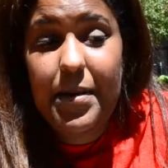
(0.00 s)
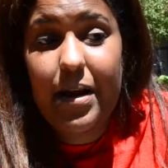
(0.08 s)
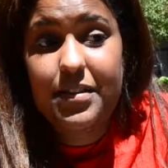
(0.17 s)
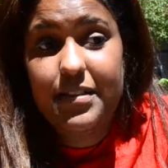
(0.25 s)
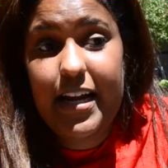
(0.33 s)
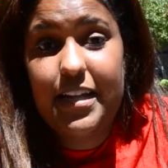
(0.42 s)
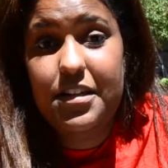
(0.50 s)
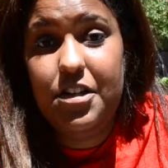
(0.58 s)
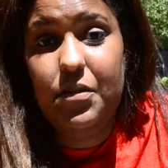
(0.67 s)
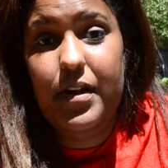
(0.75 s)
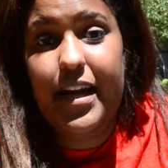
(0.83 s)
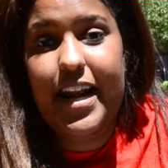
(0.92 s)
but I was excited to
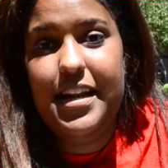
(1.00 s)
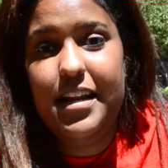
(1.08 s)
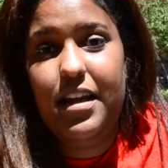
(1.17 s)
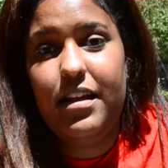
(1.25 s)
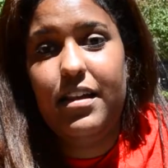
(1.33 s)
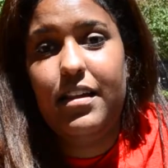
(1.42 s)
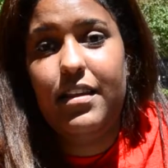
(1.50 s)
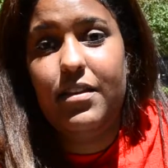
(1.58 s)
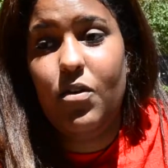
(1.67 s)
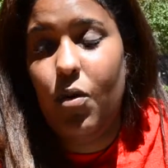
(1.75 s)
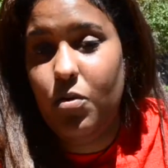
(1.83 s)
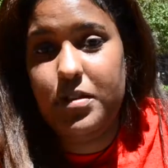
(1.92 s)
do it. And I did it
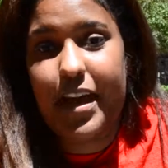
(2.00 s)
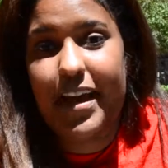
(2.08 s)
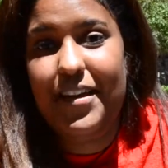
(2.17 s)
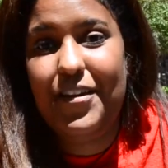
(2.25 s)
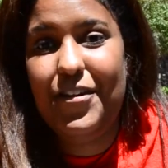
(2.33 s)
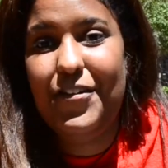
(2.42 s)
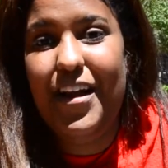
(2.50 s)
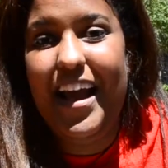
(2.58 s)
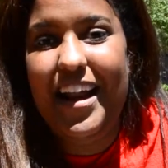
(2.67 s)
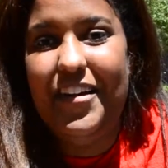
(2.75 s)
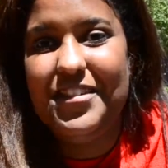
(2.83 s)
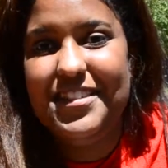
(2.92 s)
the whole day, 8
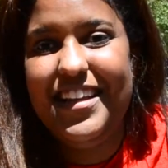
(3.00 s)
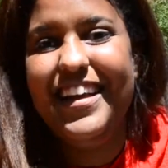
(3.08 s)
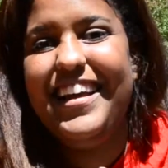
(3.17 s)
hours.